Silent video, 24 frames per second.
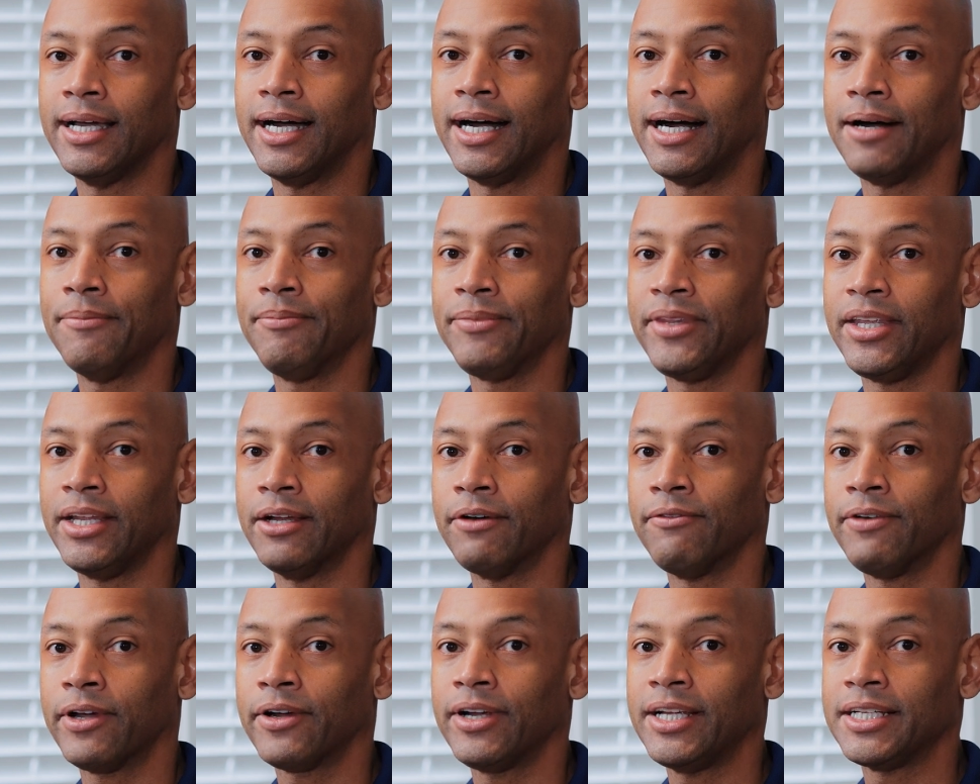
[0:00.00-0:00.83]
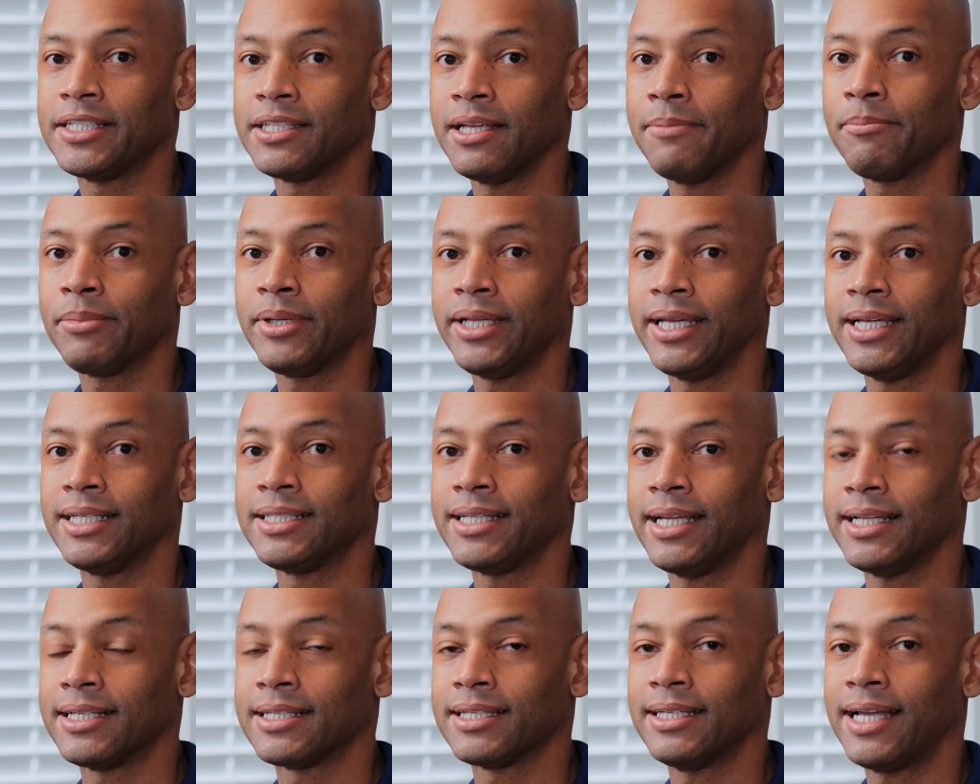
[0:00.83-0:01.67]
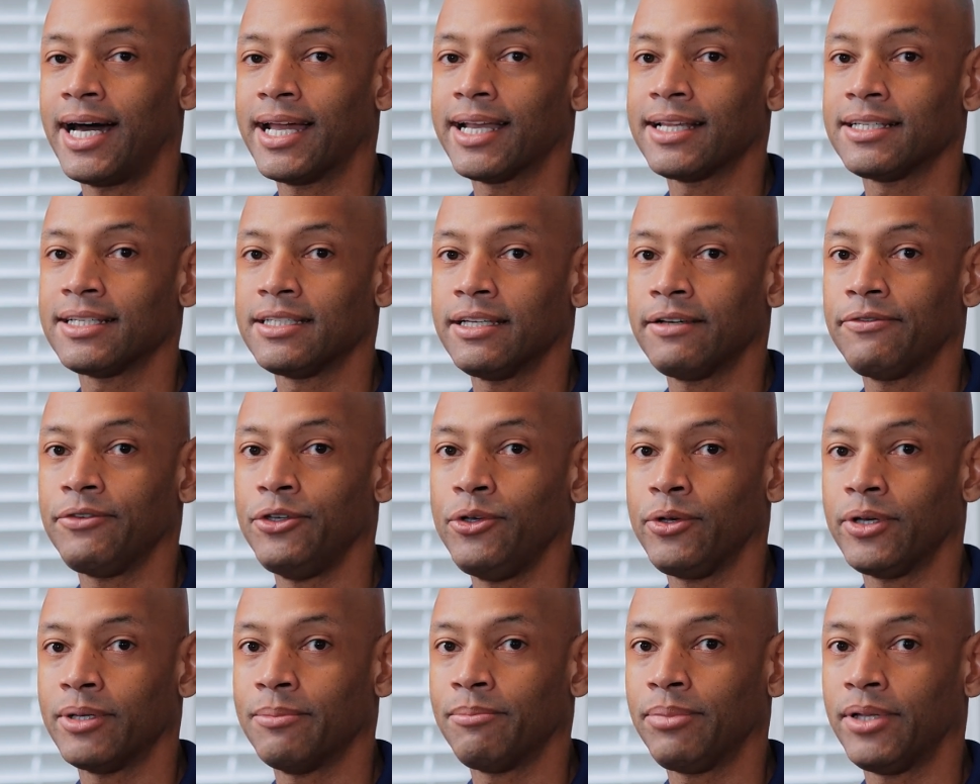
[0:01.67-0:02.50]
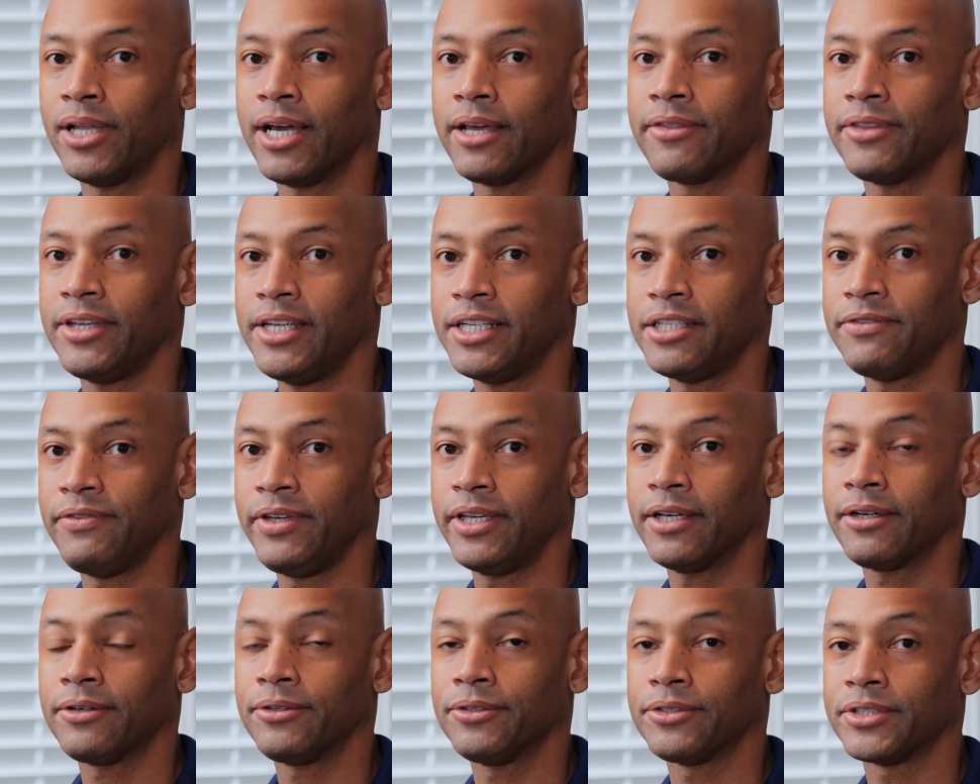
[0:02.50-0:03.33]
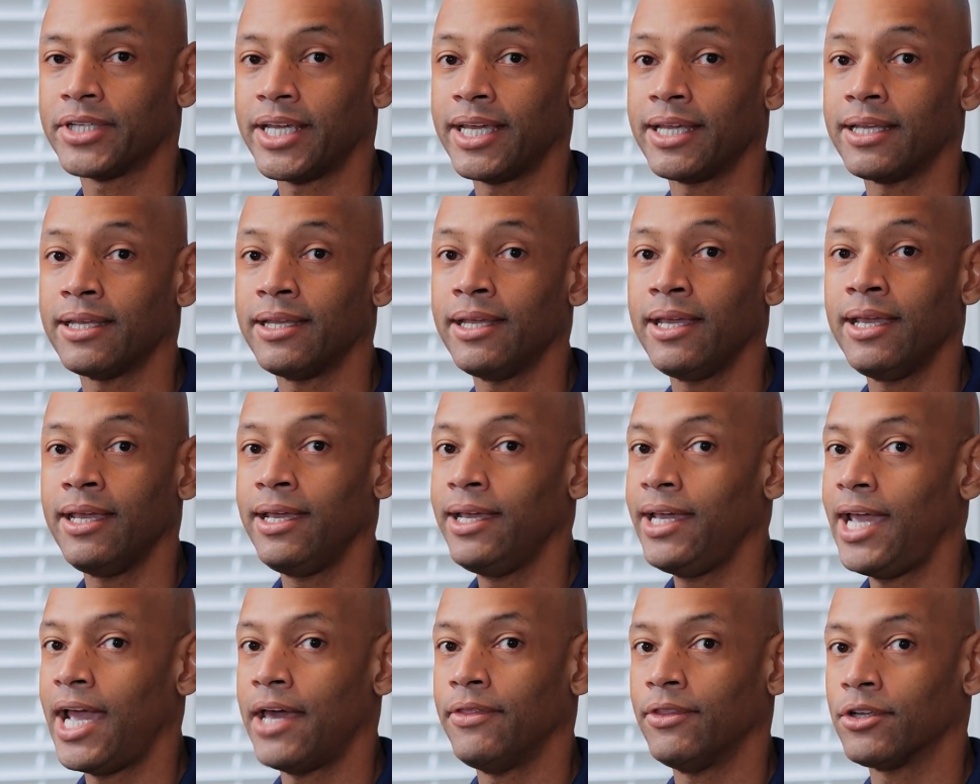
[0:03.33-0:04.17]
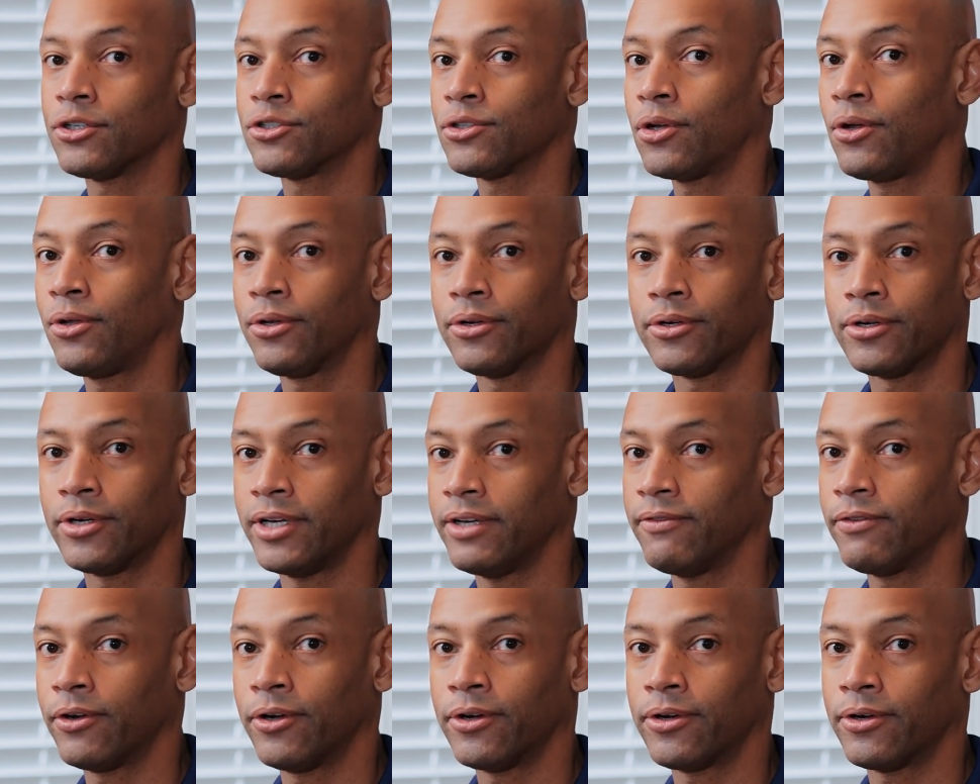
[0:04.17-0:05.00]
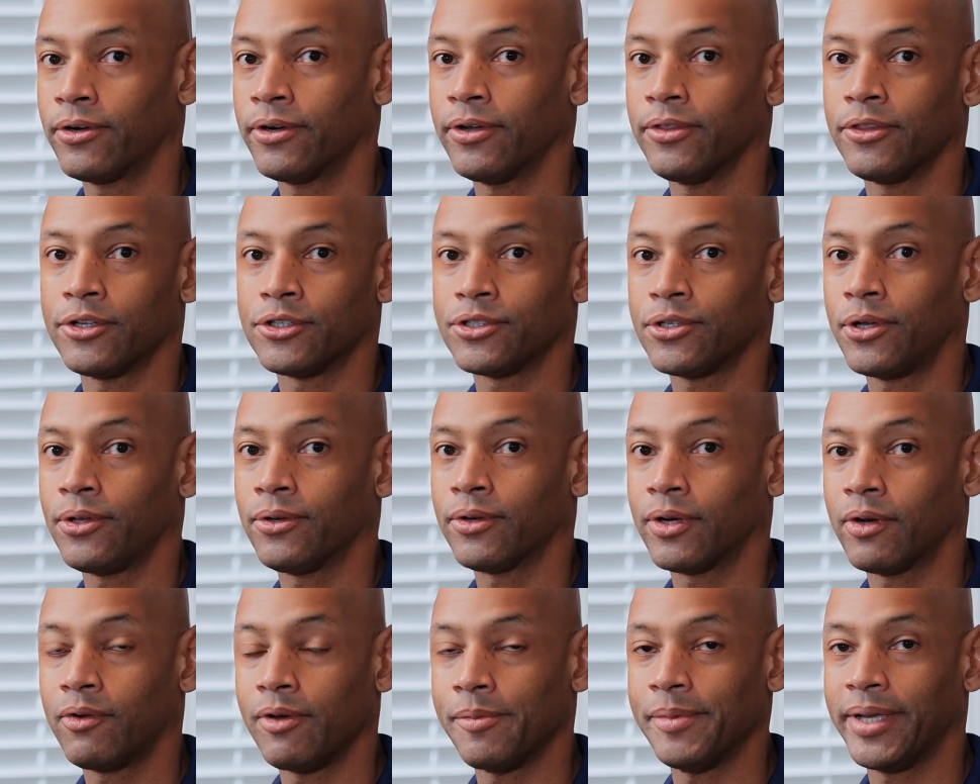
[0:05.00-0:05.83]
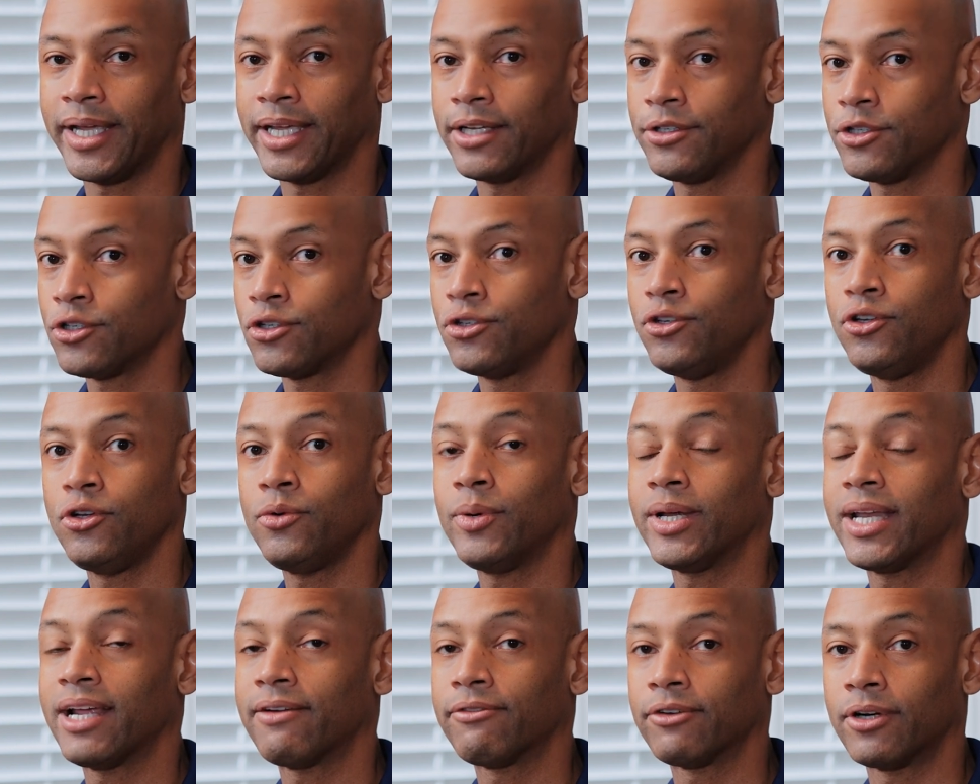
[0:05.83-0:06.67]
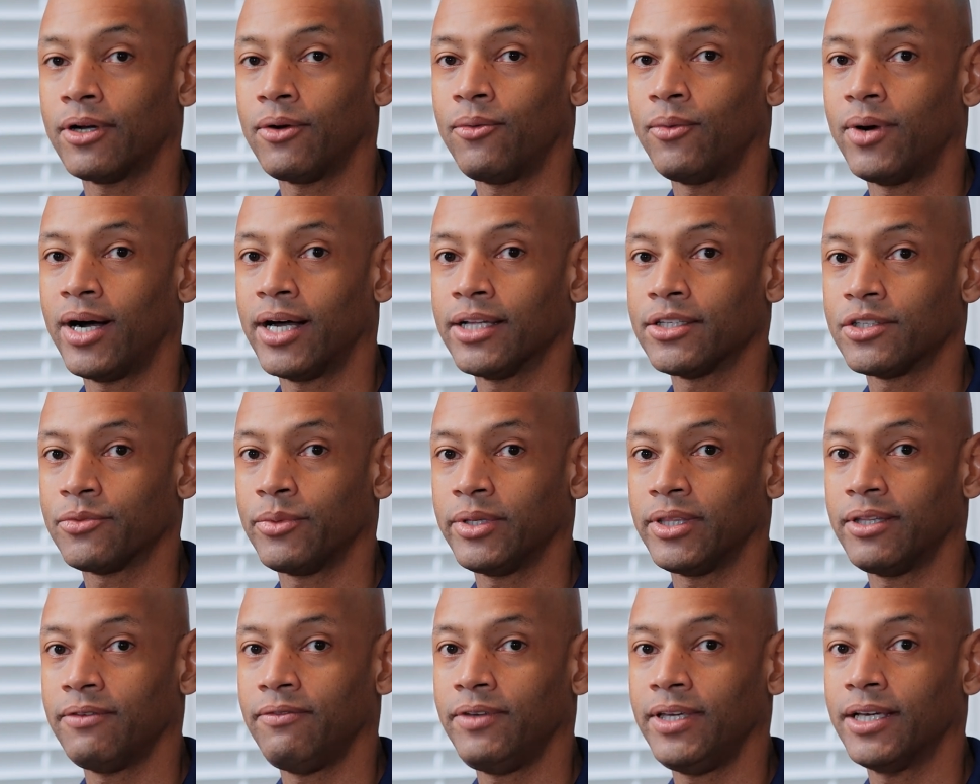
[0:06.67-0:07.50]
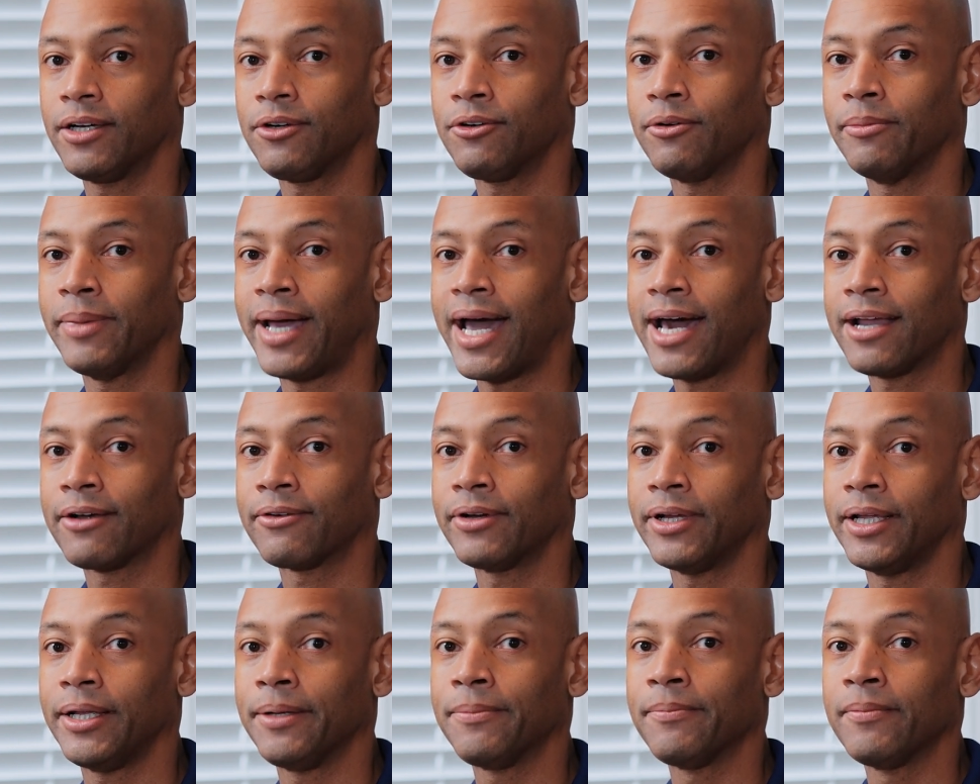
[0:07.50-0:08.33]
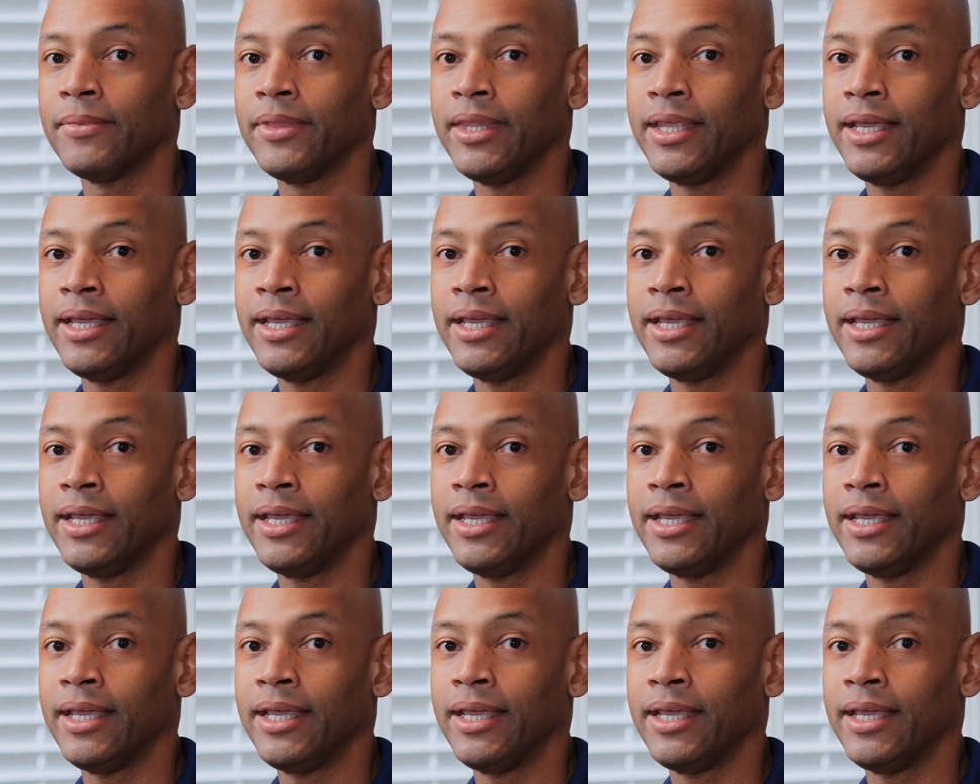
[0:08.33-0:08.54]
Um, you know, very simply, it's, it's not as if you can plug these vehicles in and the solar inverter and the solar equipment can just do whatever it wants with the vehicle battery.